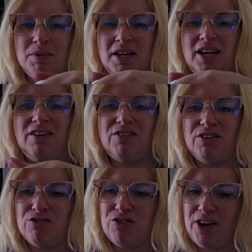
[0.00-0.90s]
I mean, if
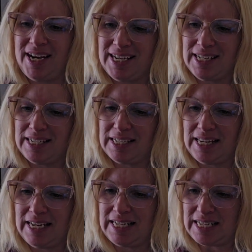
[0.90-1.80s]
it frays
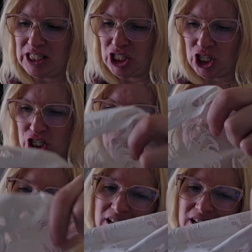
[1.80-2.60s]
and it doesn't look good,